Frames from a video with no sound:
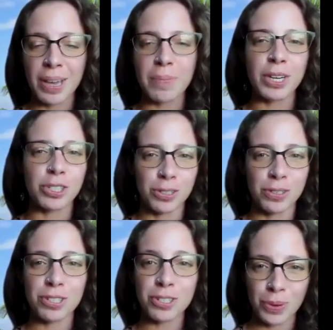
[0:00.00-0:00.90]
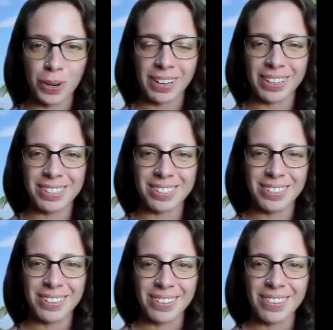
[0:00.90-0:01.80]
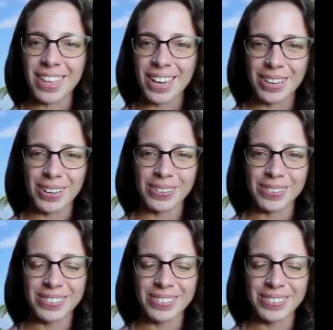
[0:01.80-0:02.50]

and make sure to join us. Thank you.